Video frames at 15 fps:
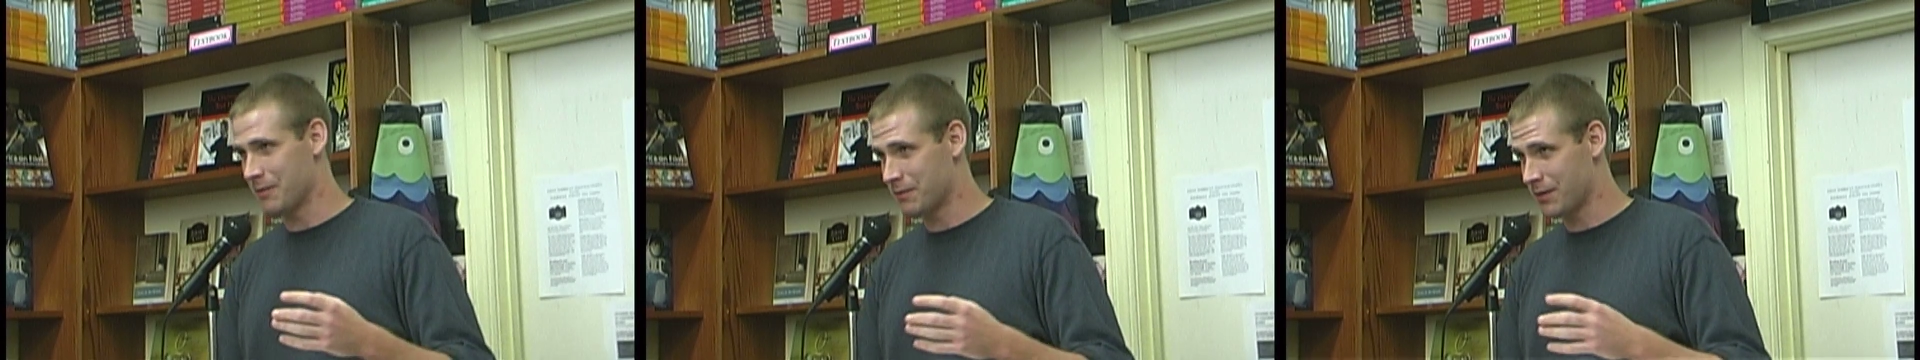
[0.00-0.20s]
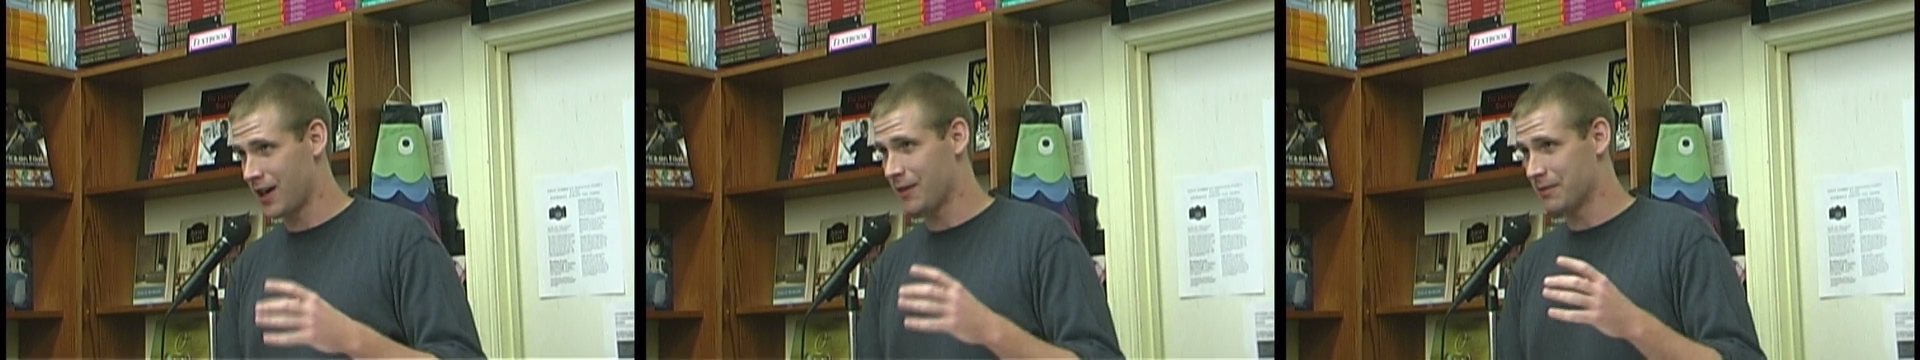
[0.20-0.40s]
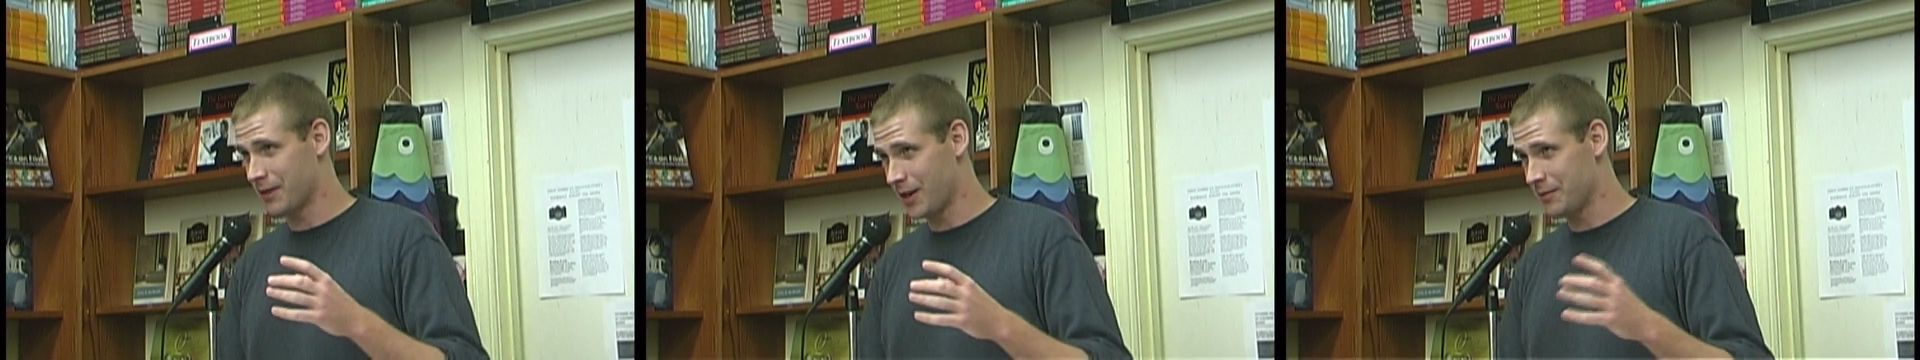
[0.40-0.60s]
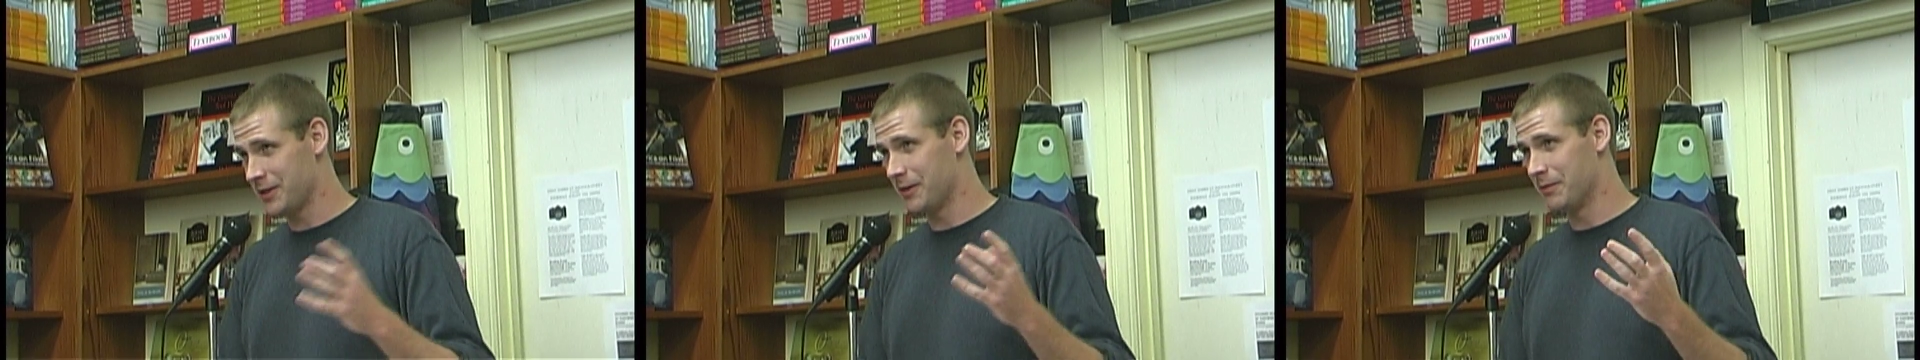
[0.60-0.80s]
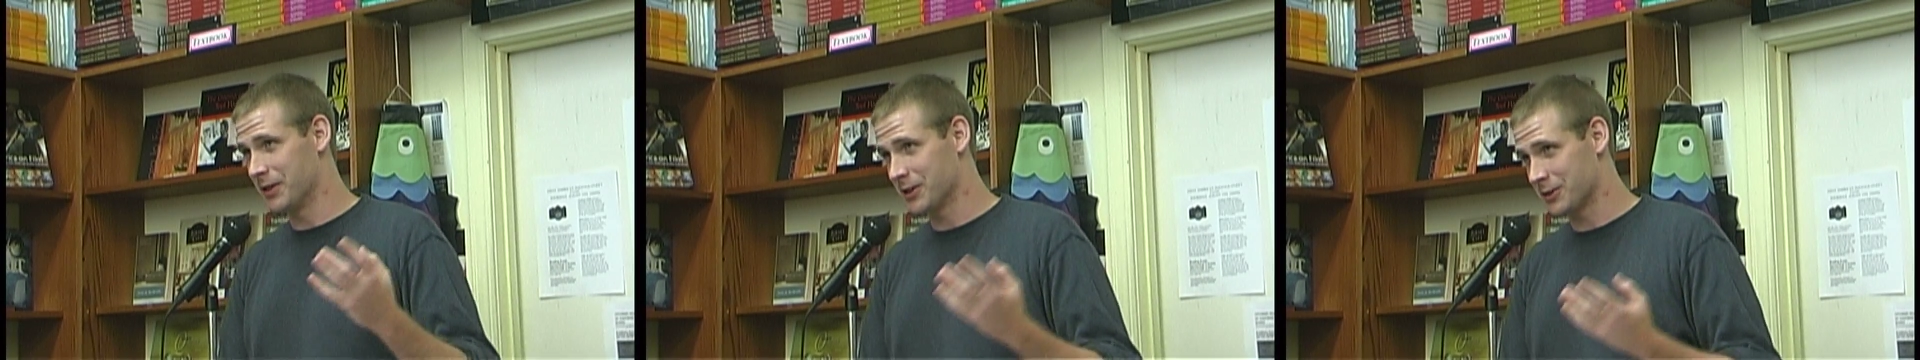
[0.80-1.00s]
probably
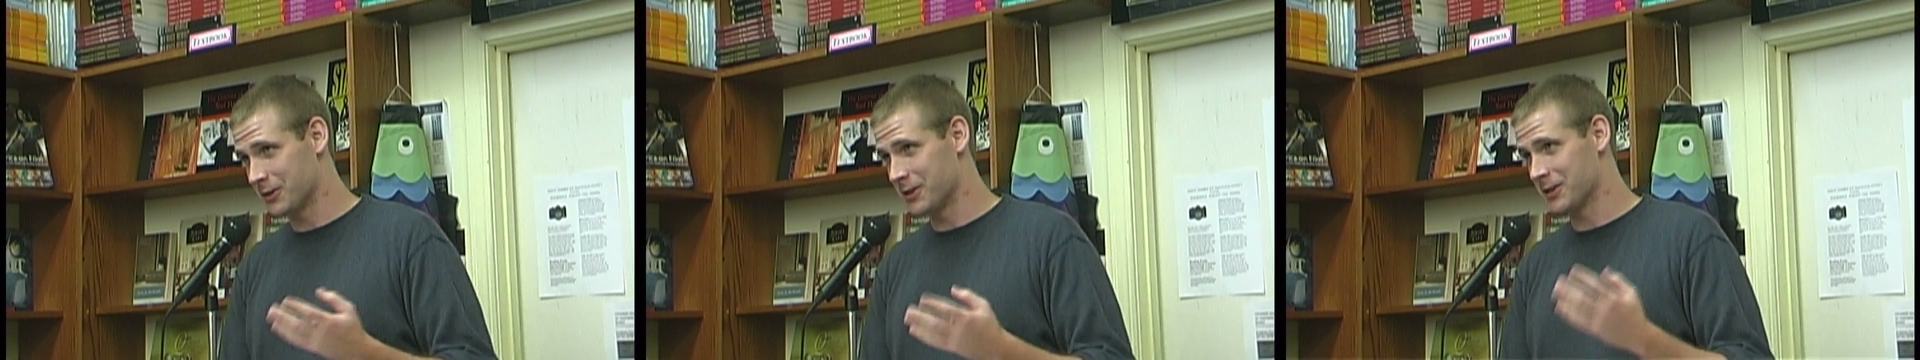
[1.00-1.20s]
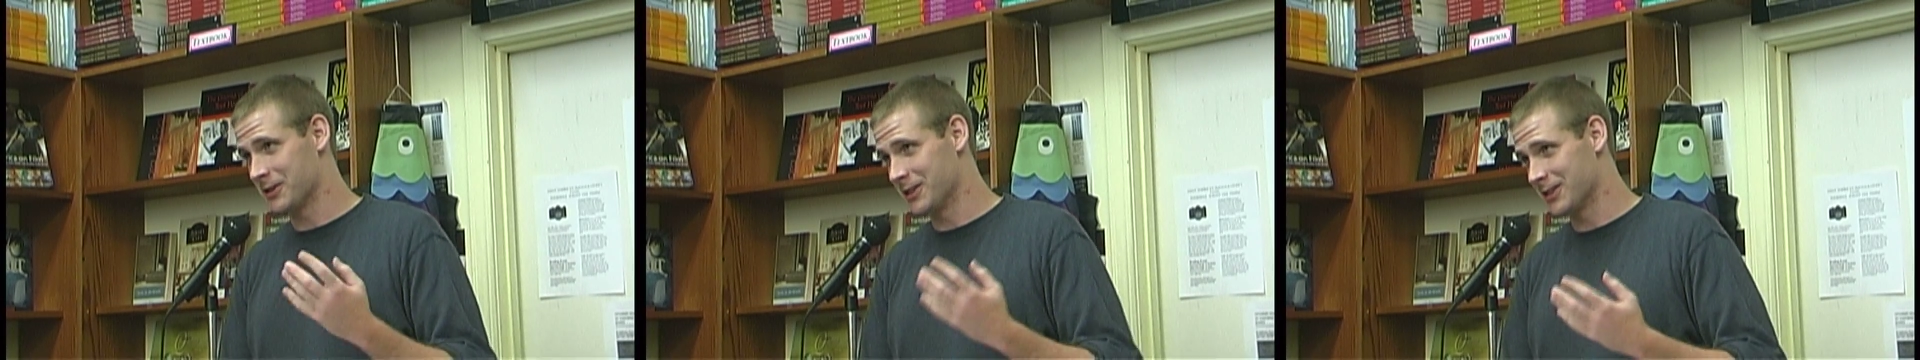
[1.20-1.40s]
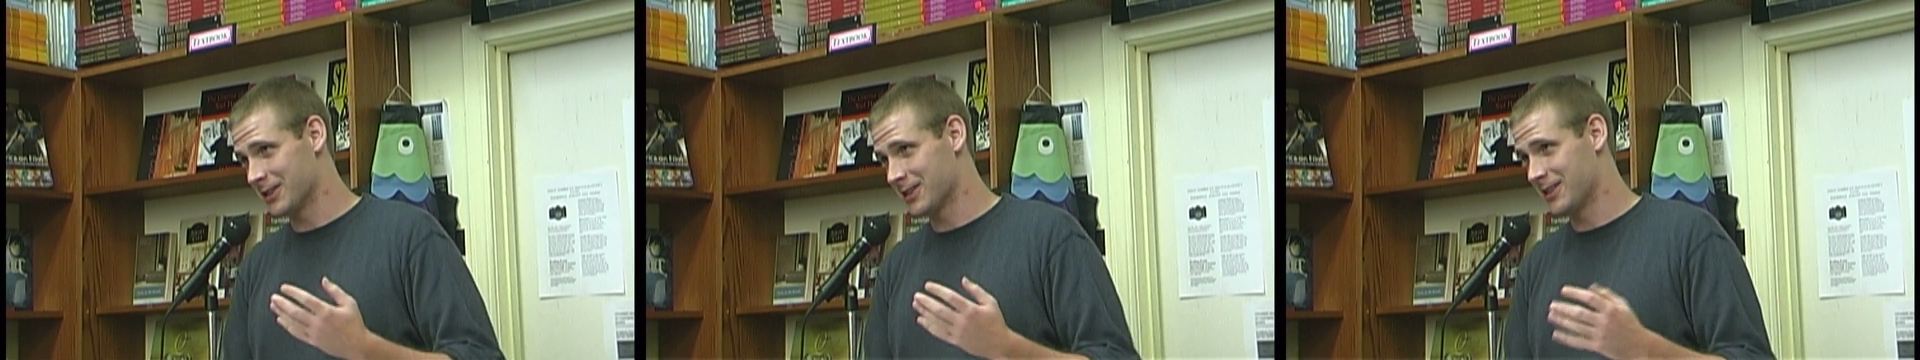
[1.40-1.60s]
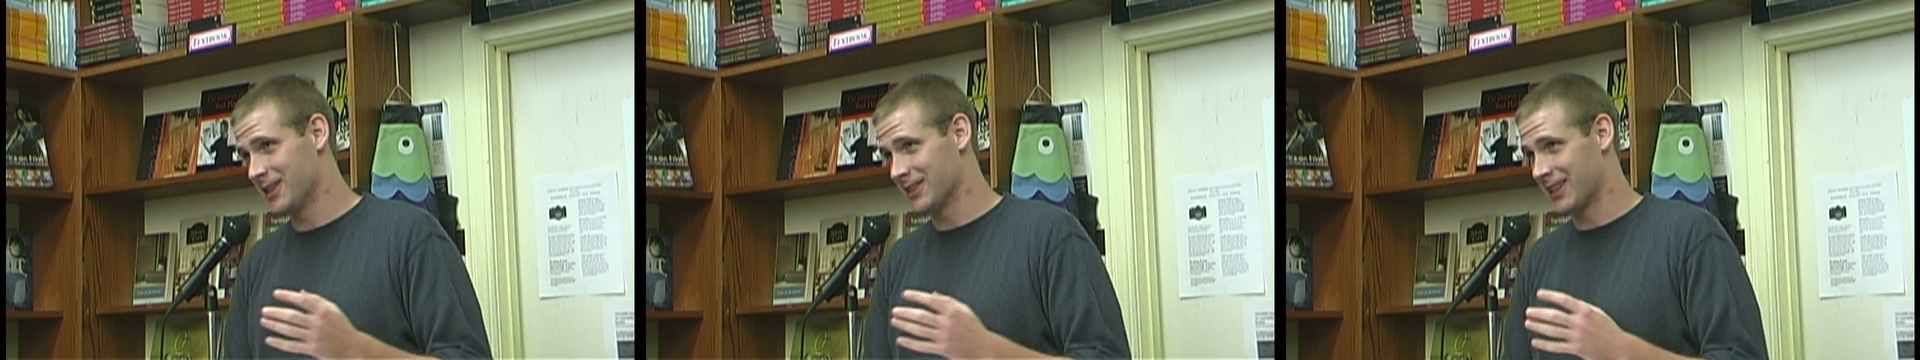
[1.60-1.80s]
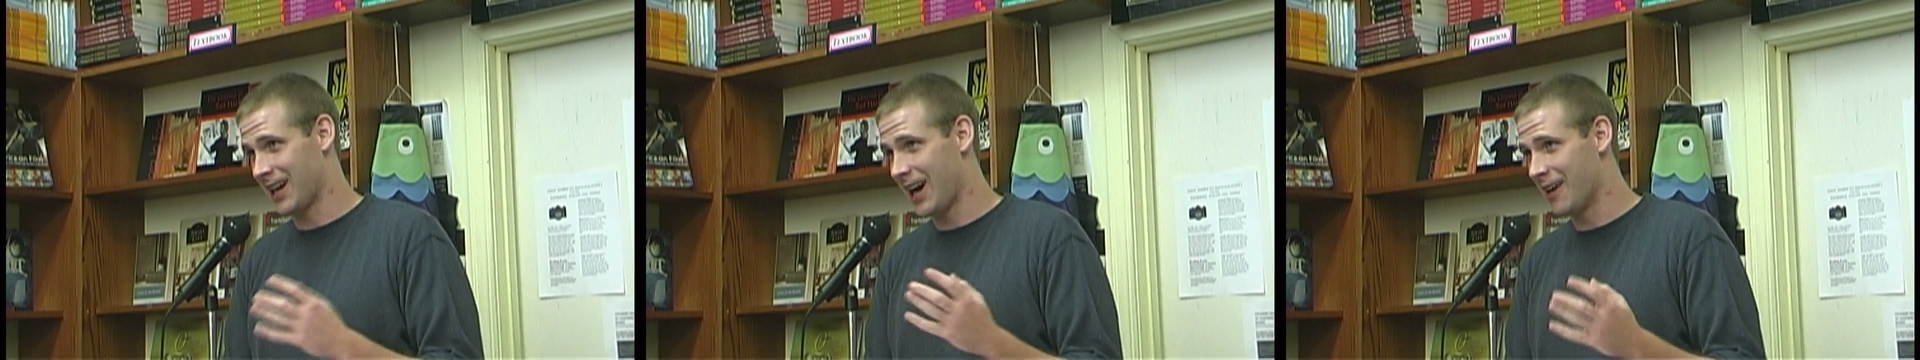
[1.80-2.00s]
a bookstore as good as this
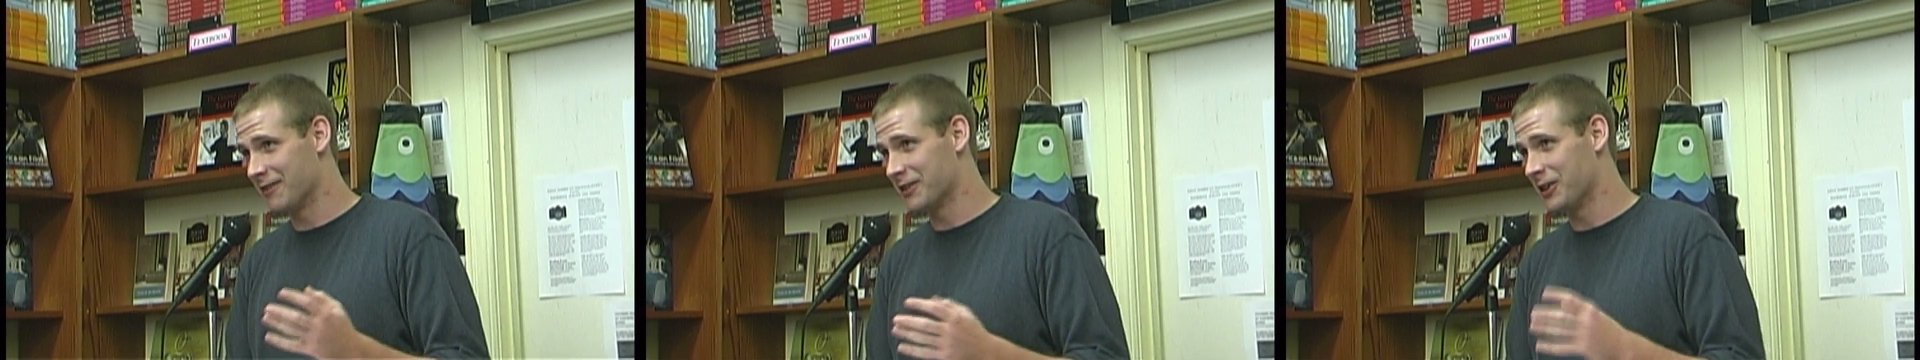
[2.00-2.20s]
doesn't have